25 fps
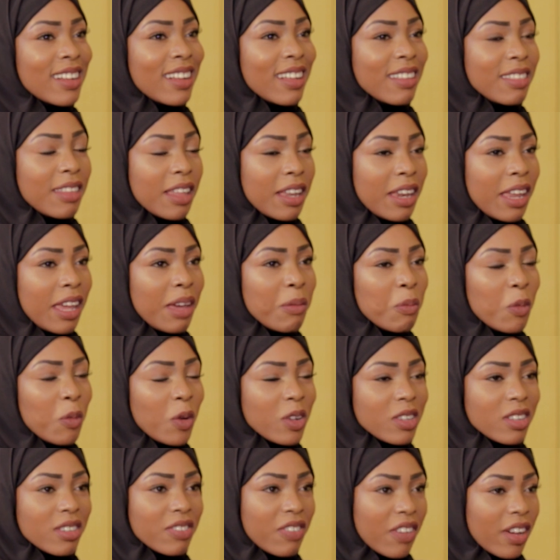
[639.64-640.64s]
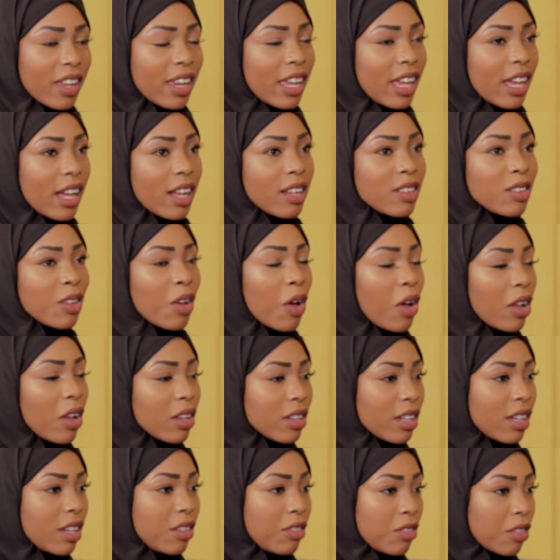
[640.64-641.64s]
the name was funny. It's
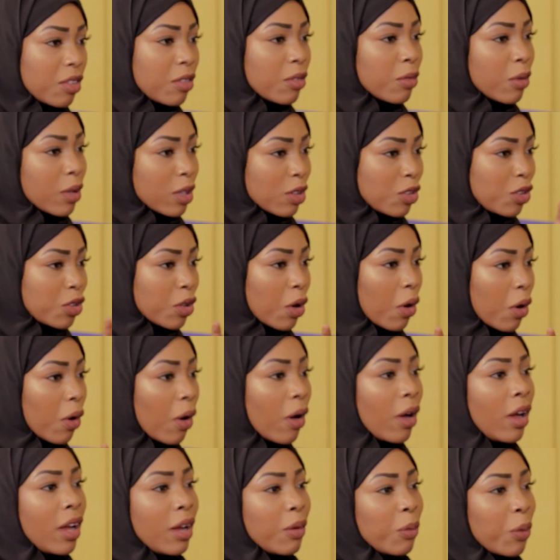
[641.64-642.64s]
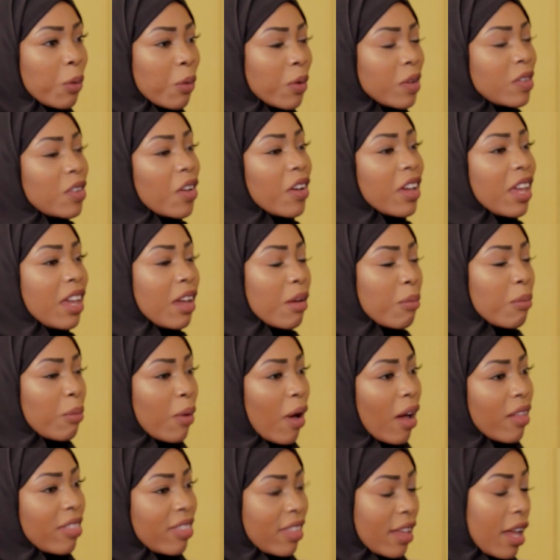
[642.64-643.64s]
called In General Show. We were talking
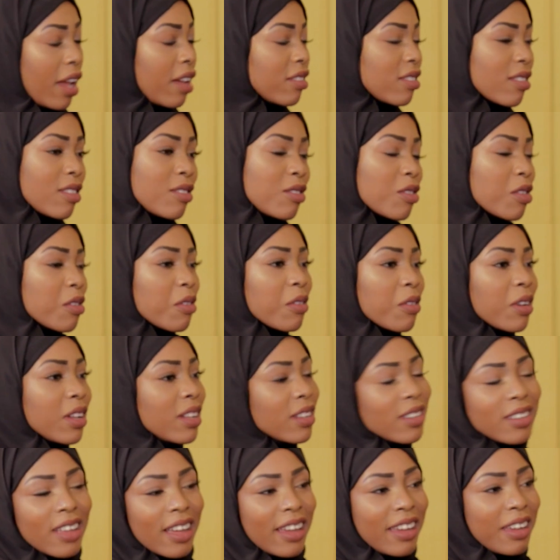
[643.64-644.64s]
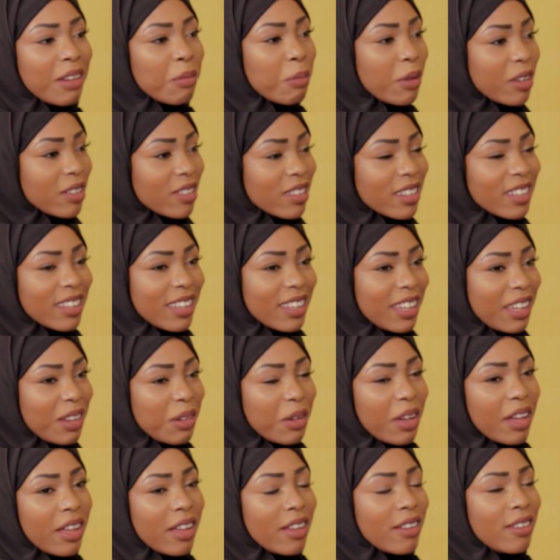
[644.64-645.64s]
about things in general, like
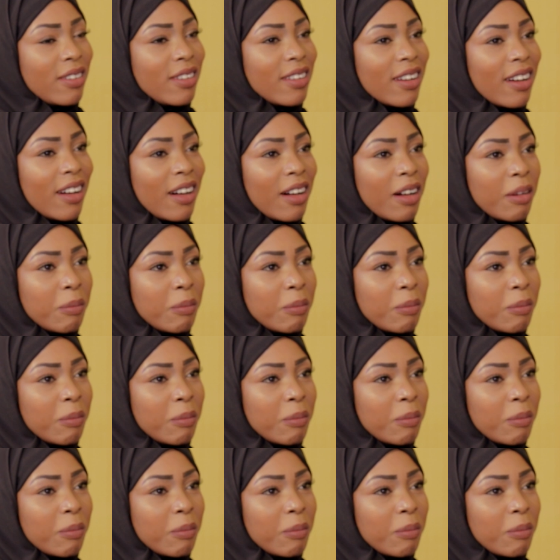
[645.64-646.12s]
basically, and